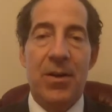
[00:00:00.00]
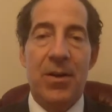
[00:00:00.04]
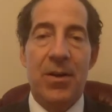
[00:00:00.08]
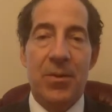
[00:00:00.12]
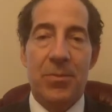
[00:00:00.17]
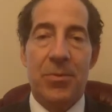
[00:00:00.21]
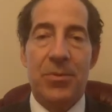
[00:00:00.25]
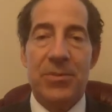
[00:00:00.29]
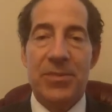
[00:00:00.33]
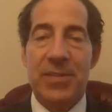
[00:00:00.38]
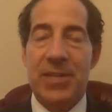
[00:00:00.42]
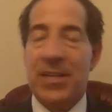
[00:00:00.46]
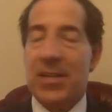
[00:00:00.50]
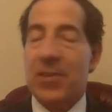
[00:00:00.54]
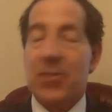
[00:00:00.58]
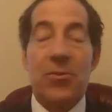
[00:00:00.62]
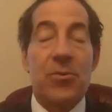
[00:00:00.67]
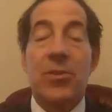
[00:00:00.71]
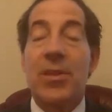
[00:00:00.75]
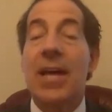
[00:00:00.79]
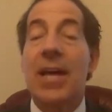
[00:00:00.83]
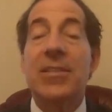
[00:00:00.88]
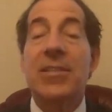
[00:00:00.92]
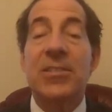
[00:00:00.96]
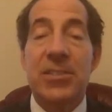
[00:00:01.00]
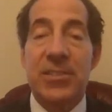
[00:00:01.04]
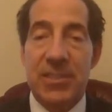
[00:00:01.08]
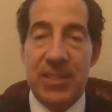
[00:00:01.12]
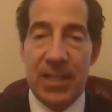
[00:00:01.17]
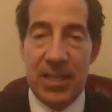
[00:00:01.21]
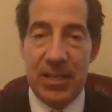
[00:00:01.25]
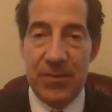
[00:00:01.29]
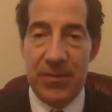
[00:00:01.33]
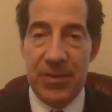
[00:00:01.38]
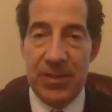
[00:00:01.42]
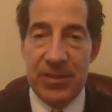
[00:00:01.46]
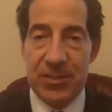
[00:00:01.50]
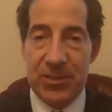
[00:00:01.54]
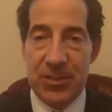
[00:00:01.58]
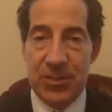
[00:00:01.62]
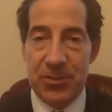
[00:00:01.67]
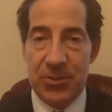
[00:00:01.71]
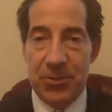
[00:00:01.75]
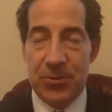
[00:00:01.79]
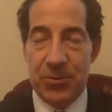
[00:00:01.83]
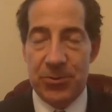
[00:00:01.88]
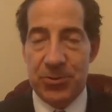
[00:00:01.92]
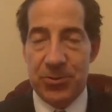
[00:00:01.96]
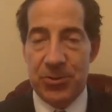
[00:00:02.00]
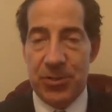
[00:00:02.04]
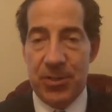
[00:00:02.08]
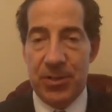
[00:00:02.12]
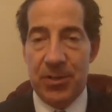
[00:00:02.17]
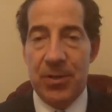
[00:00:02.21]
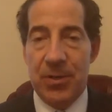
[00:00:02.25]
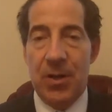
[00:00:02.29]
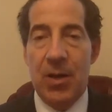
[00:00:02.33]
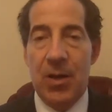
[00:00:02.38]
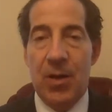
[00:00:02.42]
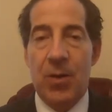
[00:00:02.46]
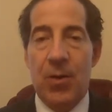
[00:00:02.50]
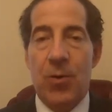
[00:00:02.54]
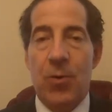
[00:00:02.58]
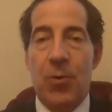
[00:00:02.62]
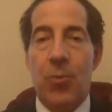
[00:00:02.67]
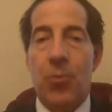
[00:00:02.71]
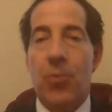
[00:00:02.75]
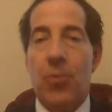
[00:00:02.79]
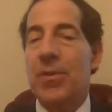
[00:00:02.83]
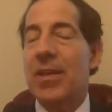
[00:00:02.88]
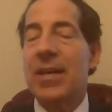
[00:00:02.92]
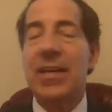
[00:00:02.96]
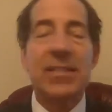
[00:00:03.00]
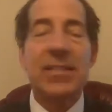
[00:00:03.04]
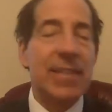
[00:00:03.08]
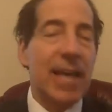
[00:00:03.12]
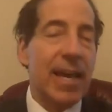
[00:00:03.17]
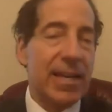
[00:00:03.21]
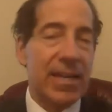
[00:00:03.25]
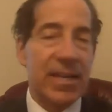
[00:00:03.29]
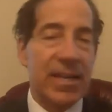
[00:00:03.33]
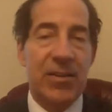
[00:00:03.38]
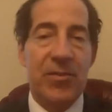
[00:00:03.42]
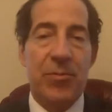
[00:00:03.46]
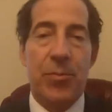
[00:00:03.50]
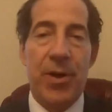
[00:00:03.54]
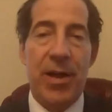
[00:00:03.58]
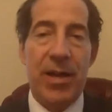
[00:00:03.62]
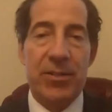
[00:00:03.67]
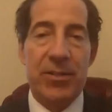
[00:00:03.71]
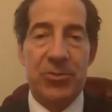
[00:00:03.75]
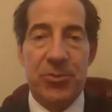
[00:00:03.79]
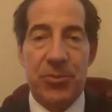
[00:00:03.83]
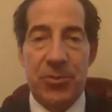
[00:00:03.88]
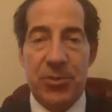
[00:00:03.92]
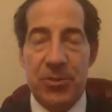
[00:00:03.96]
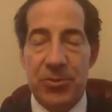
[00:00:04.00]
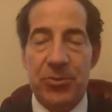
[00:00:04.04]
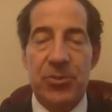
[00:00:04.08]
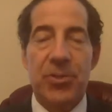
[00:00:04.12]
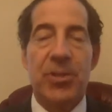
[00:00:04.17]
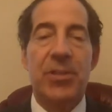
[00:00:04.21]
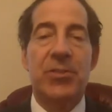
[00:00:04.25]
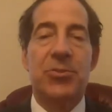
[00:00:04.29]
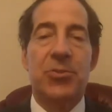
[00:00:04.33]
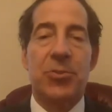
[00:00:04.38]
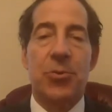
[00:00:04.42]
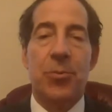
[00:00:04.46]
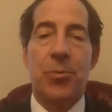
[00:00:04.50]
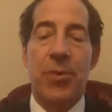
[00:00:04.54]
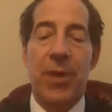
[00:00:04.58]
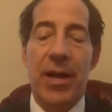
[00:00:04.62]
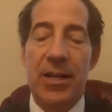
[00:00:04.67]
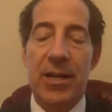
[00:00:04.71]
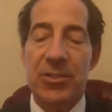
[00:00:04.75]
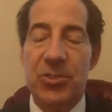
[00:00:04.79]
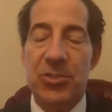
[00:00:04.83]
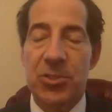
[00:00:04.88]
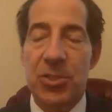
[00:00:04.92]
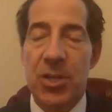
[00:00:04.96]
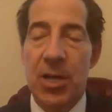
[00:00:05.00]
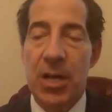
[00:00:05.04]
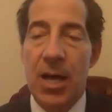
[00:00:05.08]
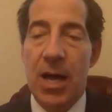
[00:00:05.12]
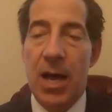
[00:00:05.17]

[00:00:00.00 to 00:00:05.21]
particular legislative institution or the executive branch or the judicial branch.